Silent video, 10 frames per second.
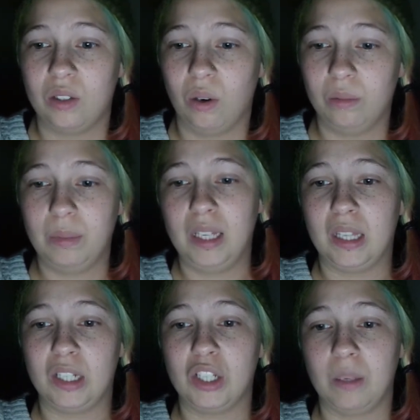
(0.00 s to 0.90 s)
told me
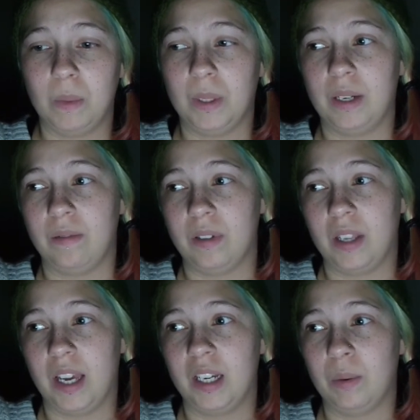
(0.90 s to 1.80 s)
that she believed
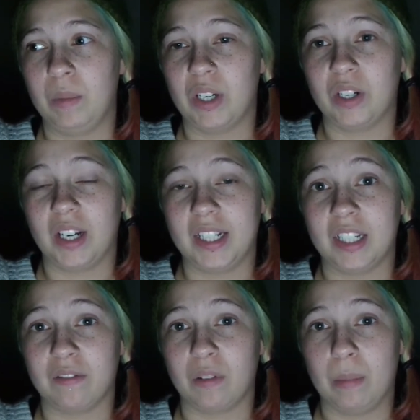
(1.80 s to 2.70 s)
that it would be a good
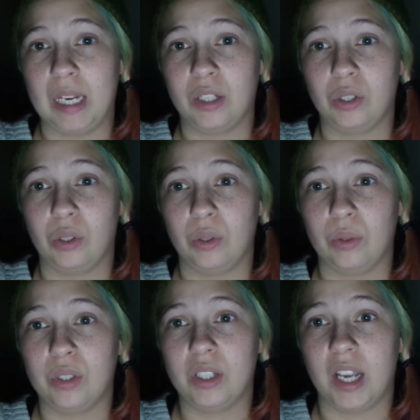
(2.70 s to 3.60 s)
idea for me
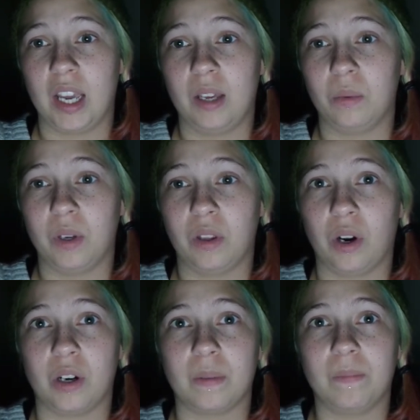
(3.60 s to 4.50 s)
to stay with
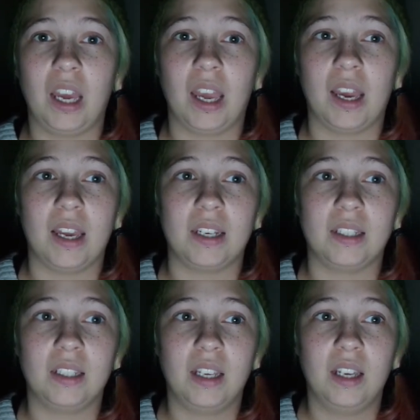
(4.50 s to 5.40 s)
her.
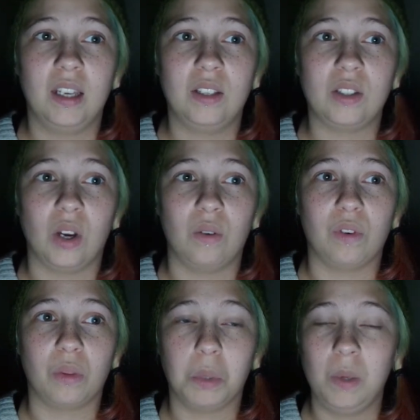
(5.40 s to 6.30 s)
And so
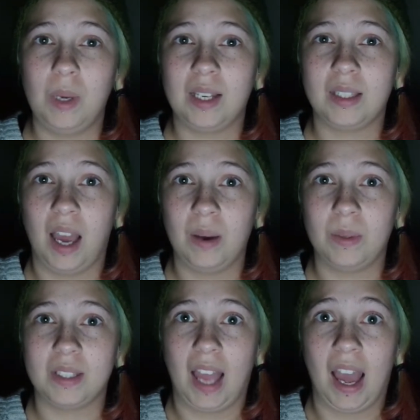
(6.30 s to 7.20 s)
for 3 weeks I
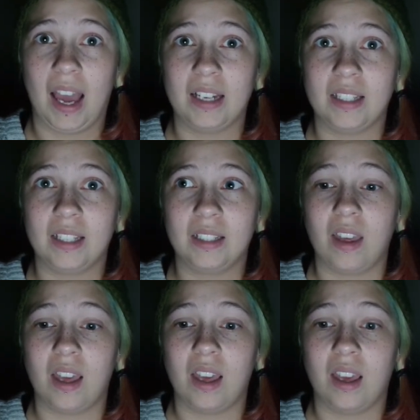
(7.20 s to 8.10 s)
was at
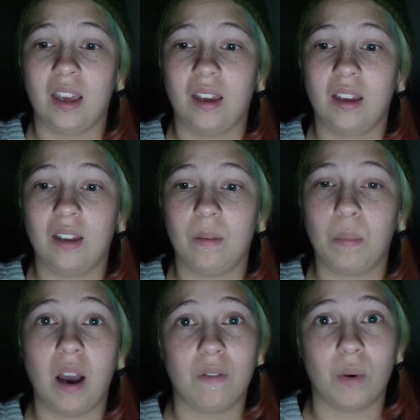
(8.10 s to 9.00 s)
the
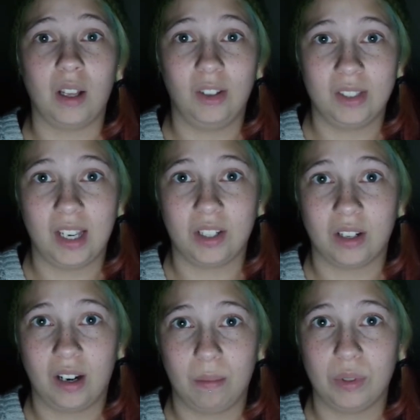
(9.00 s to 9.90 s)
Poverello
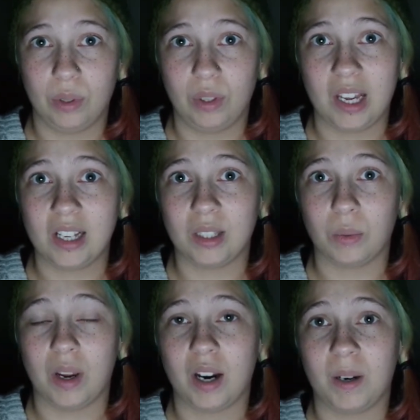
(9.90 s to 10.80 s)
Center in Missoula.
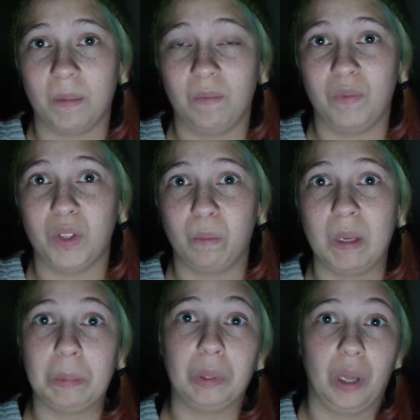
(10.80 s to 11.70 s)
It's where
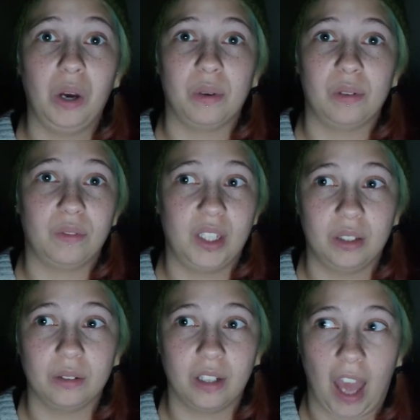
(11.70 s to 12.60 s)
people go if they
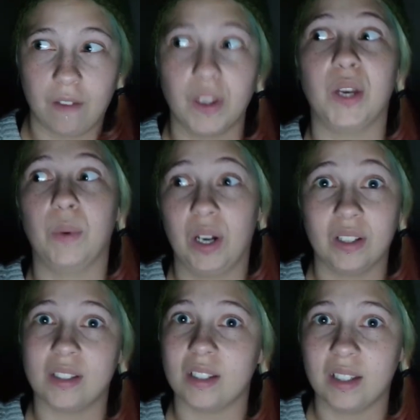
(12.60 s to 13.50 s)
don't have anywhere
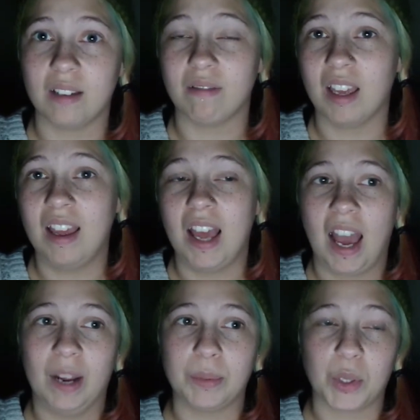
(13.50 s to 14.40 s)
else to live.
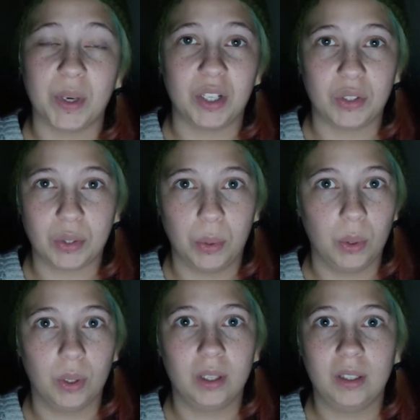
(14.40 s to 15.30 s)
And I was going to
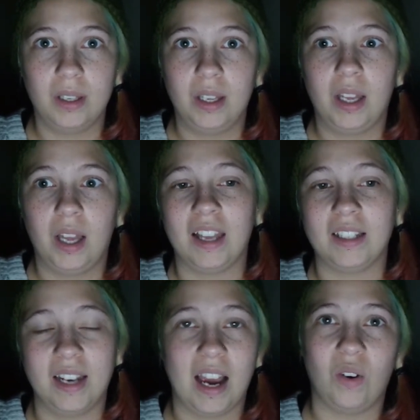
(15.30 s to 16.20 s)
school,
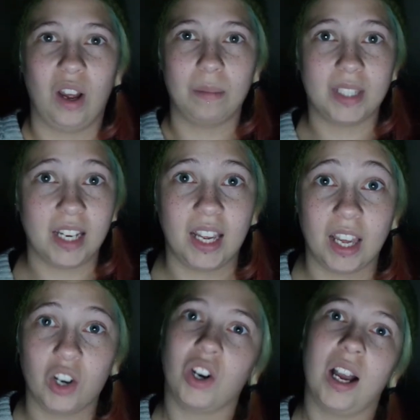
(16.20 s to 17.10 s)
and now I'm
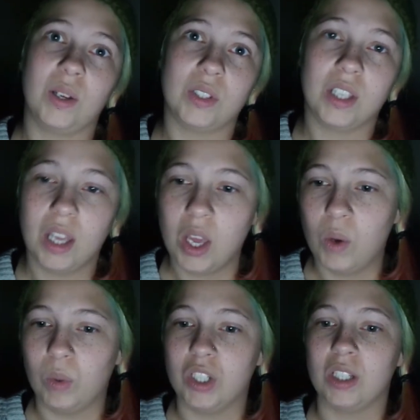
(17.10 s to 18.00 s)
staying at her house,
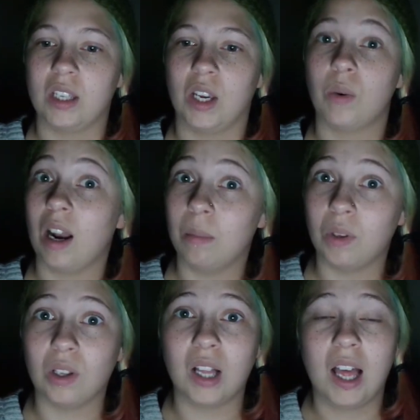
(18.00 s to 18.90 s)
which is
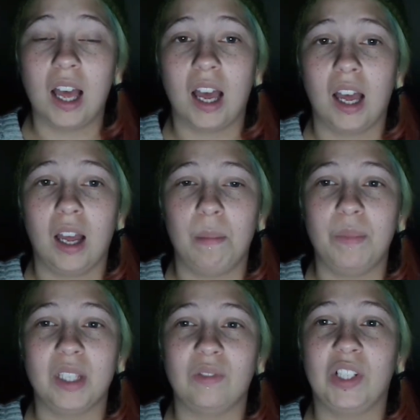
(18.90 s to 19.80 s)
incredible.
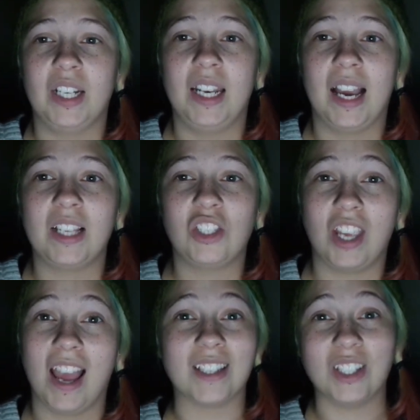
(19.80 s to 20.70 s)
It's very nice.
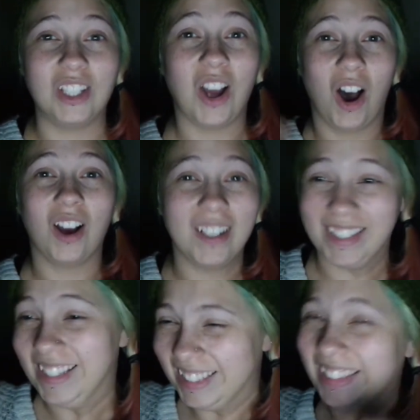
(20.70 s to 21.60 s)
She has
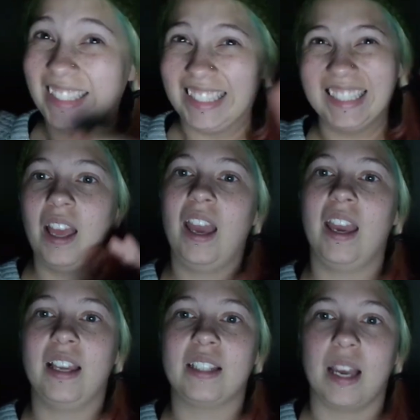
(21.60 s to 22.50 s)
dogs,
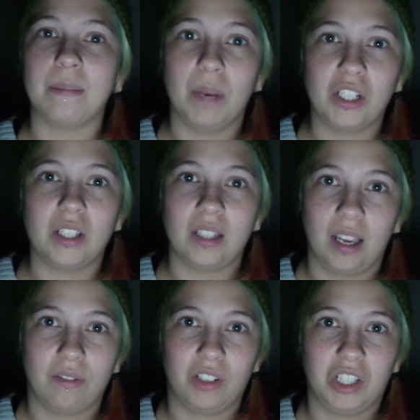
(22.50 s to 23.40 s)
and I'm much
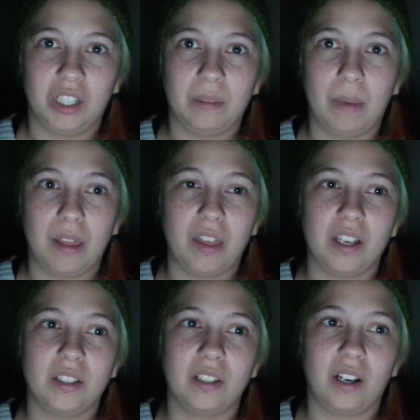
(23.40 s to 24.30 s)
safer. My
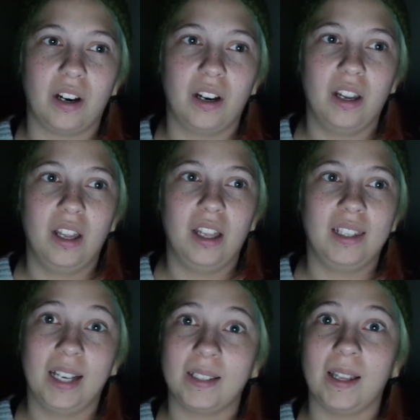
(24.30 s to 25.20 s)
things are
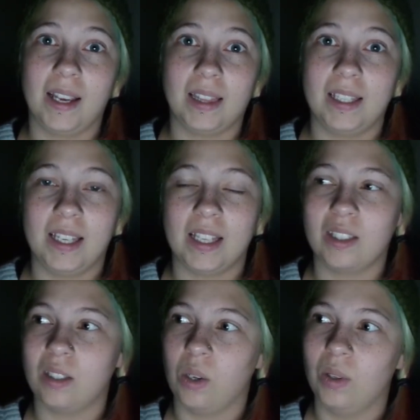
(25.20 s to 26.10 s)
less likely to
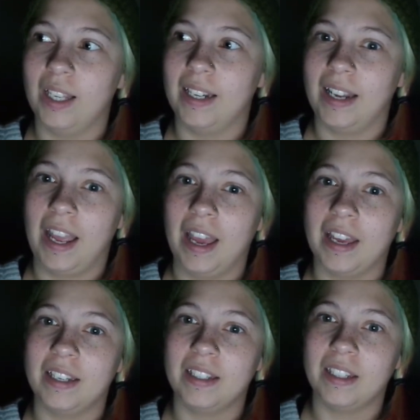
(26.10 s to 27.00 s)
get stolen,
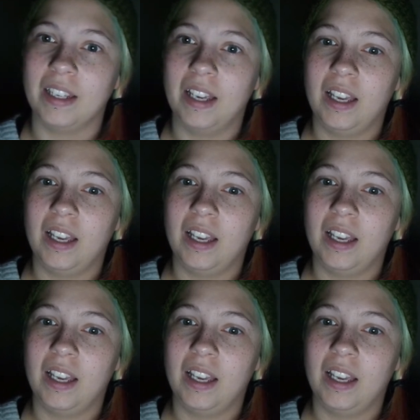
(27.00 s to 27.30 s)
and